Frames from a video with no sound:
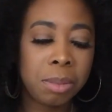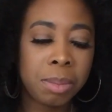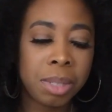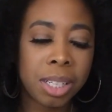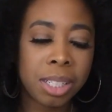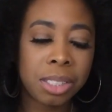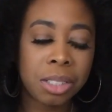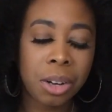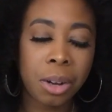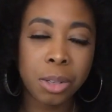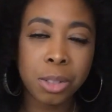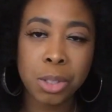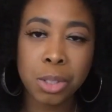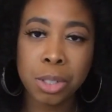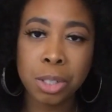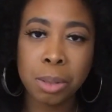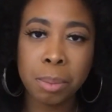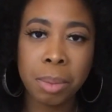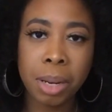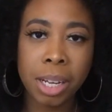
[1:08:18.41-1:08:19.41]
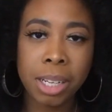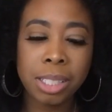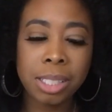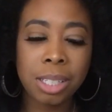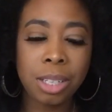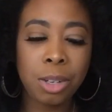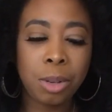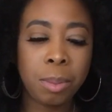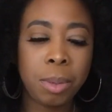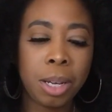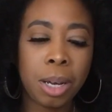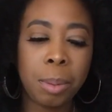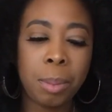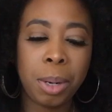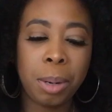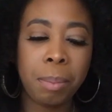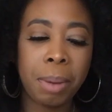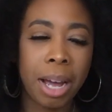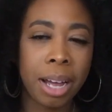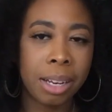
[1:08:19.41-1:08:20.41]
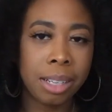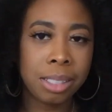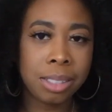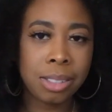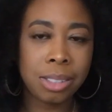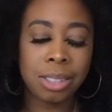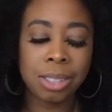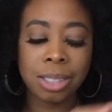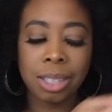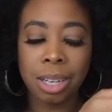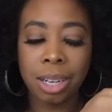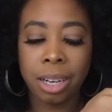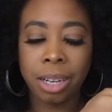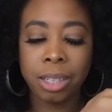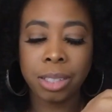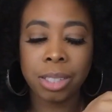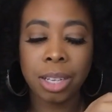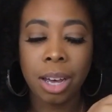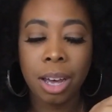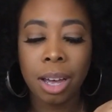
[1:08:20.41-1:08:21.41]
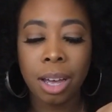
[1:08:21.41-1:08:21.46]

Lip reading: but that's also your blessing. You'll be able to balance these things.